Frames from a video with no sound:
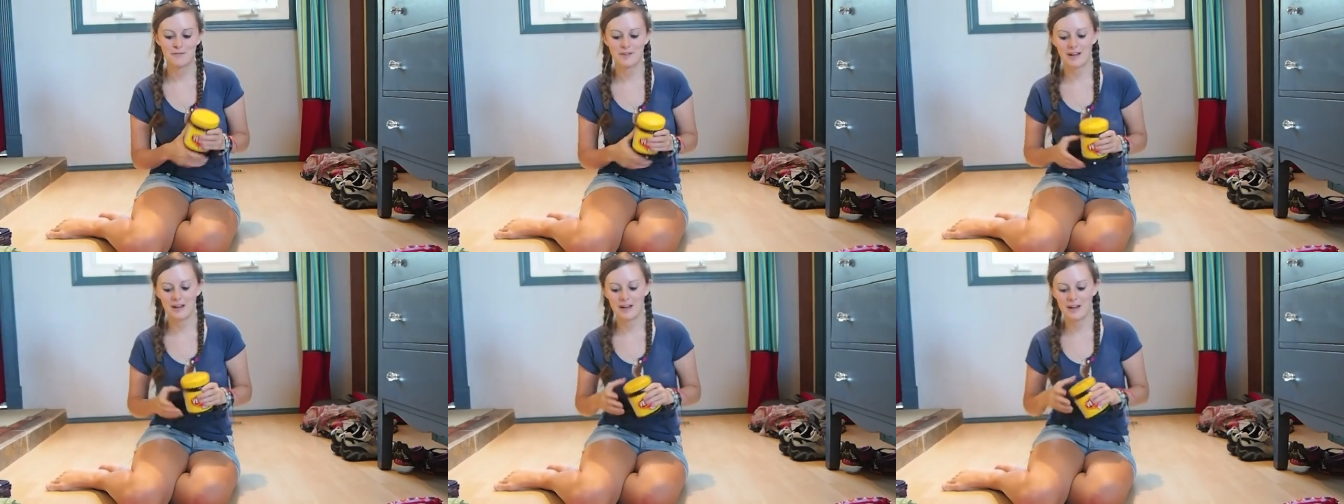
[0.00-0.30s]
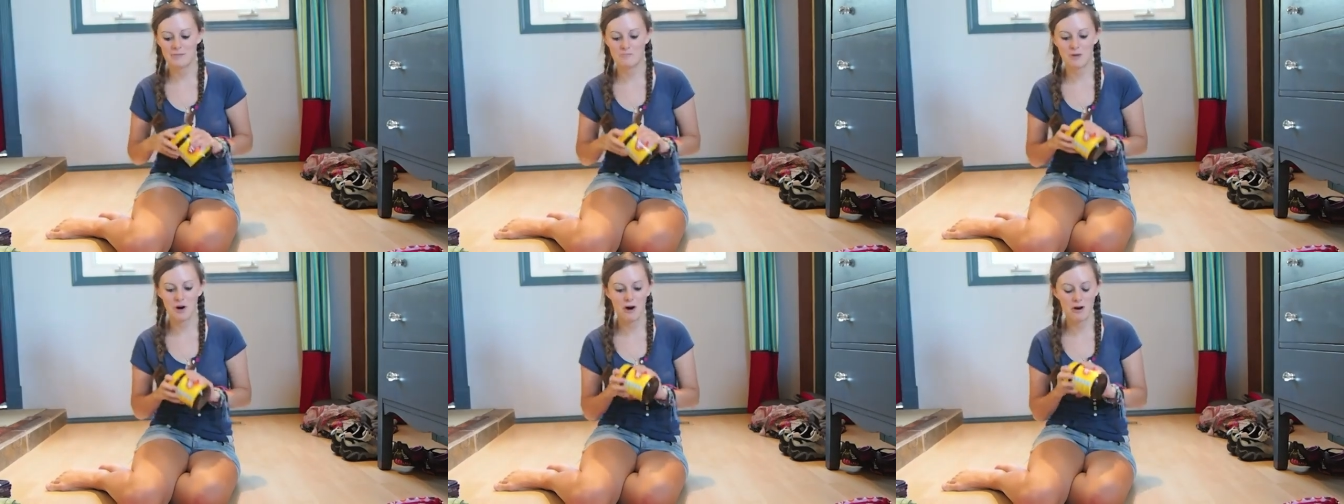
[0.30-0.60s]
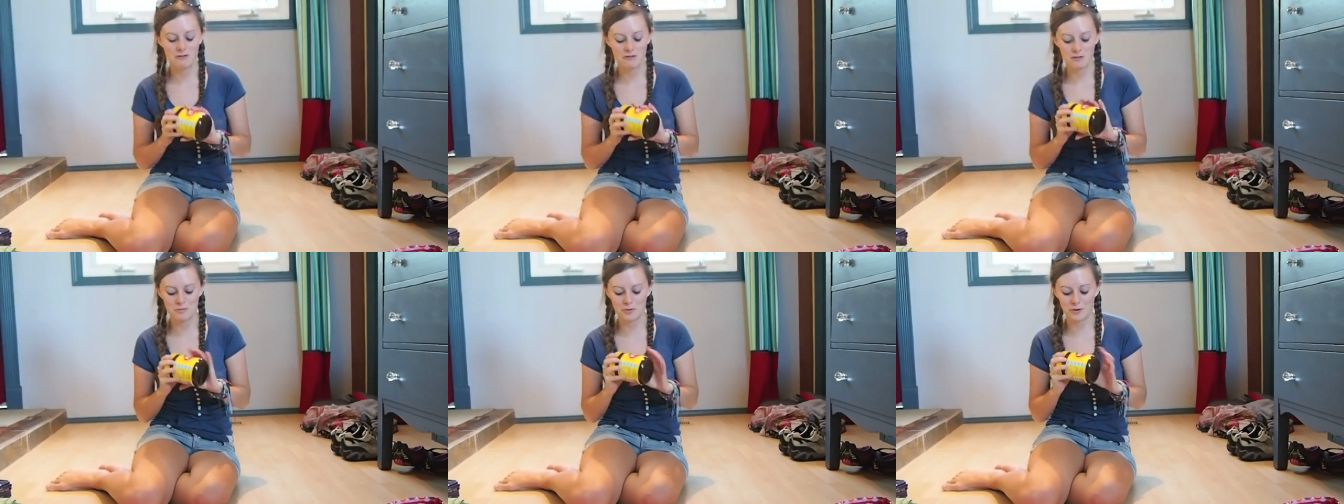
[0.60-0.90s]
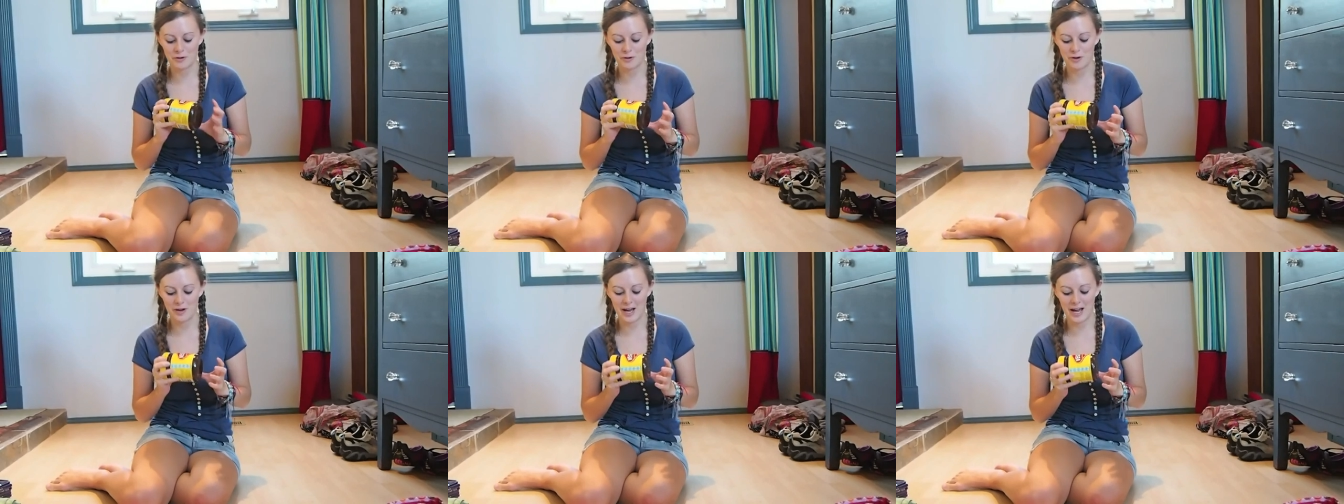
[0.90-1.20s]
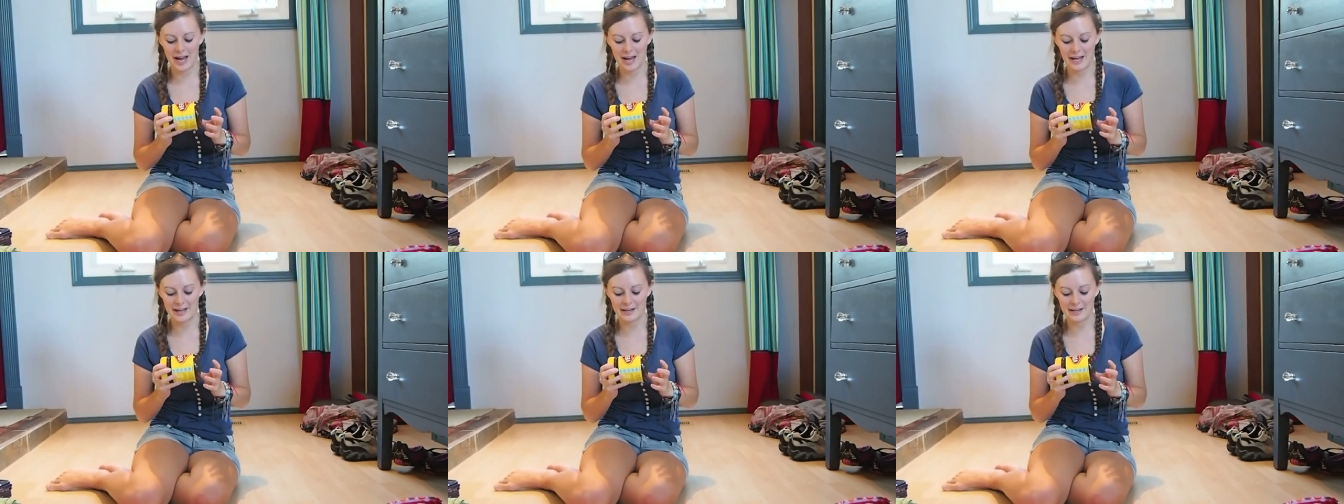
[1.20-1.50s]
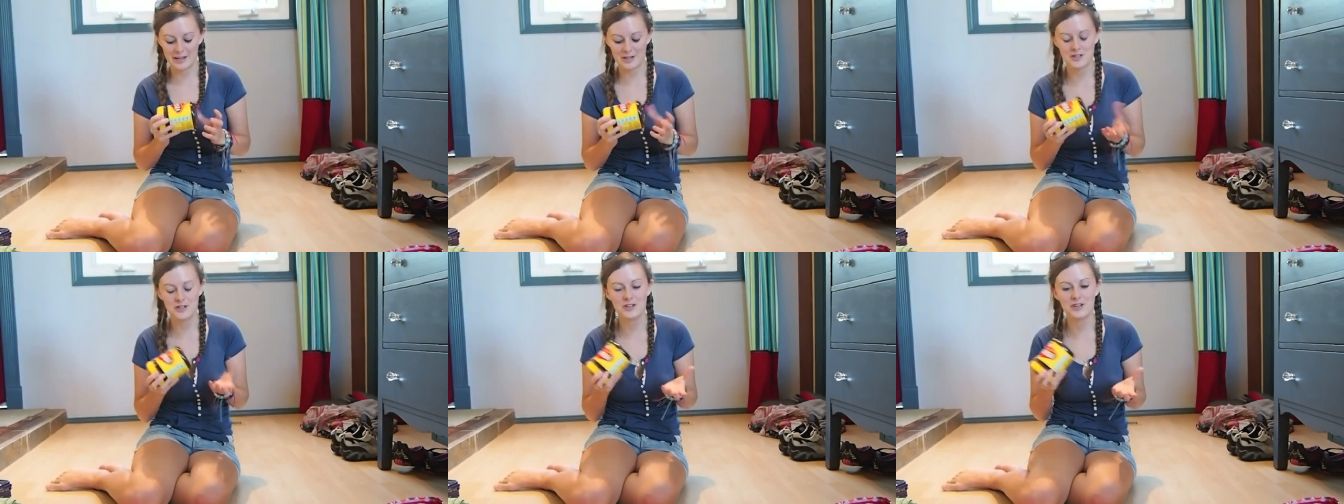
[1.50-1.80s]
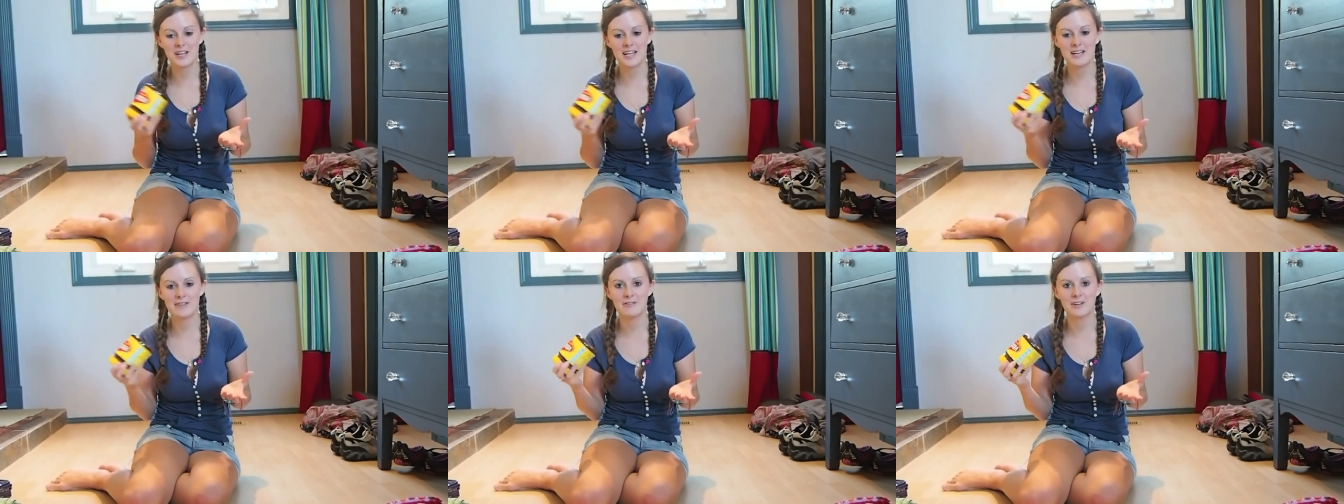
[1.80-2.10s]
I'm horrible, and I
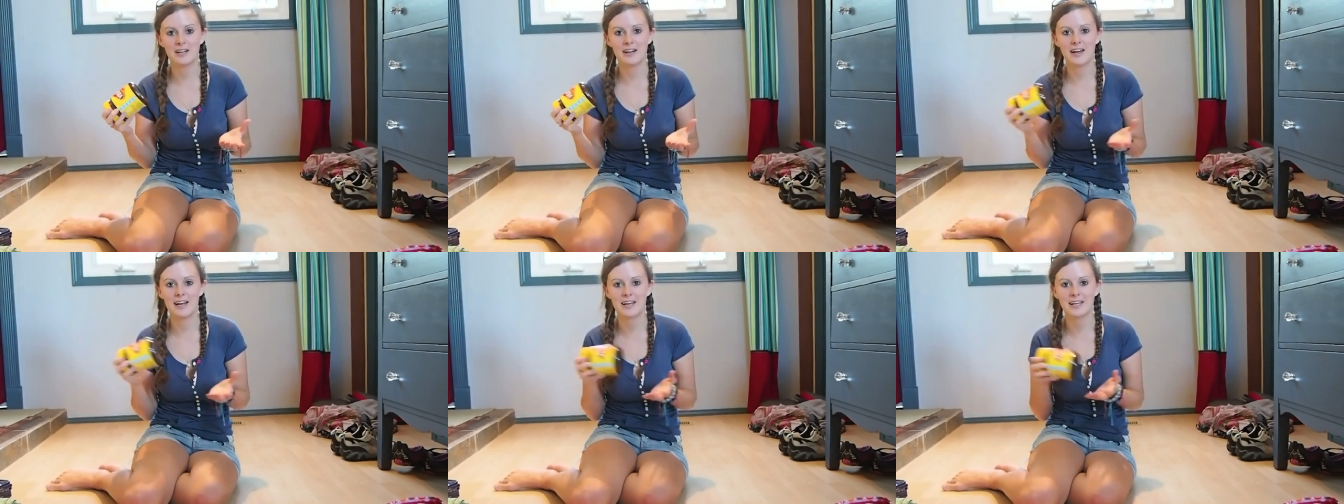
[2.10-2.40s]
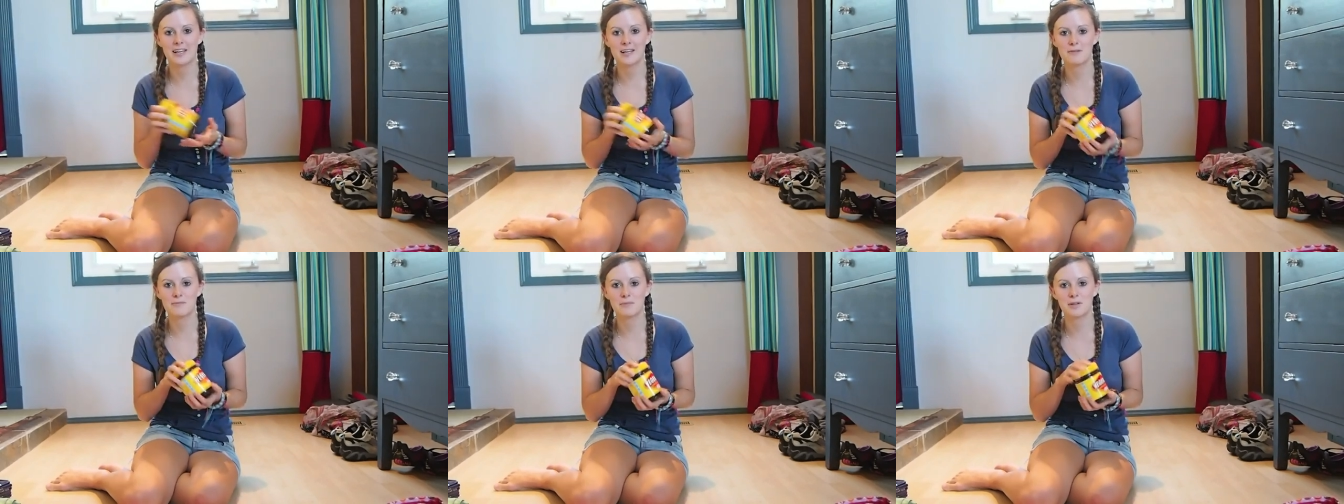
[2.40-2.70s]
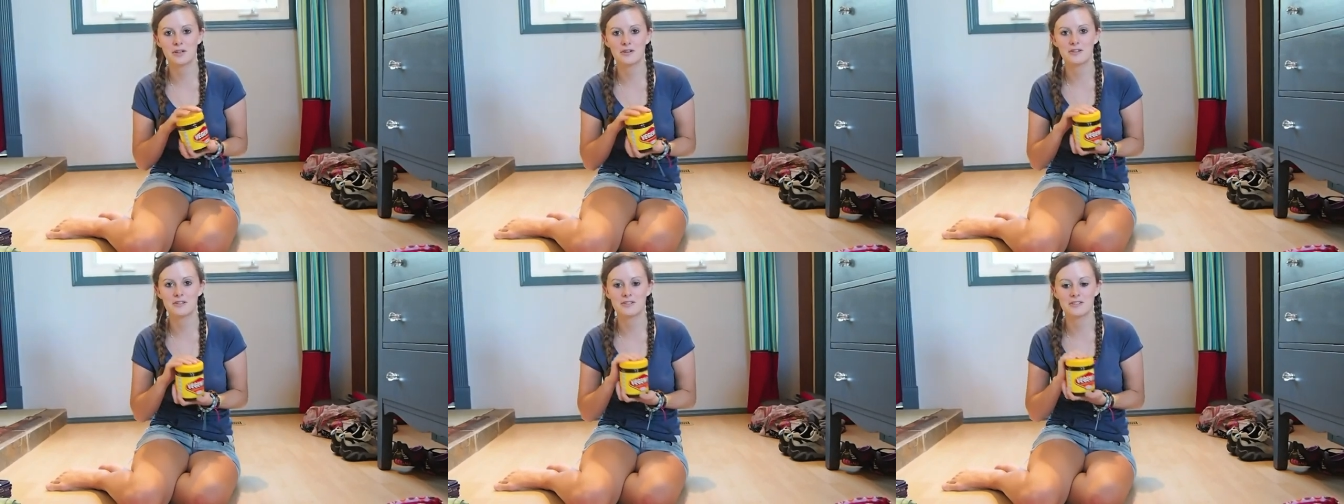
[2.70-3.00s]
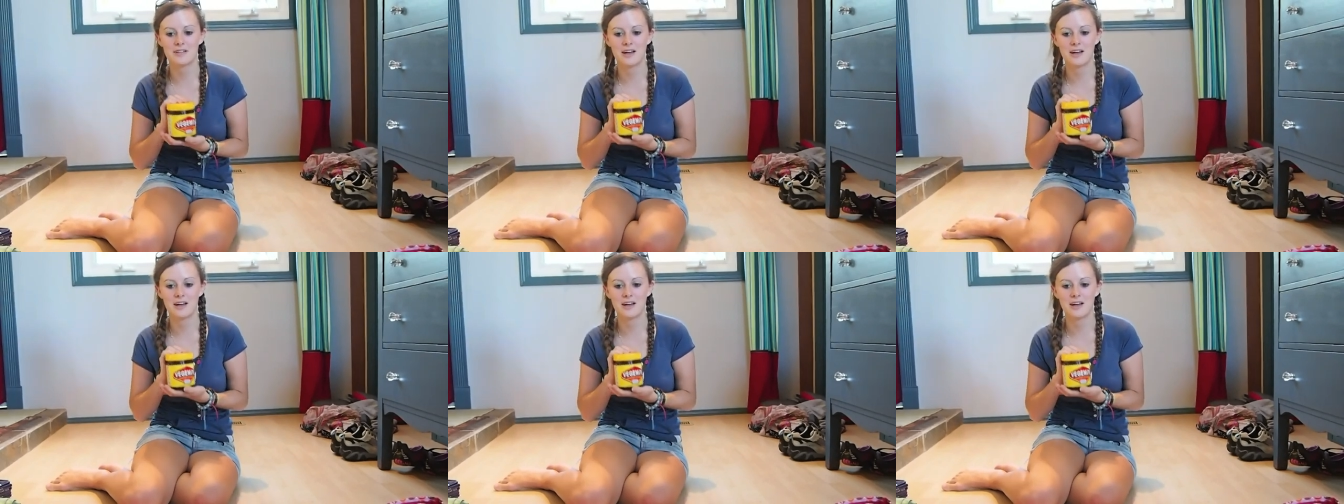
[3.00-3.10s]
shouldn't even like it because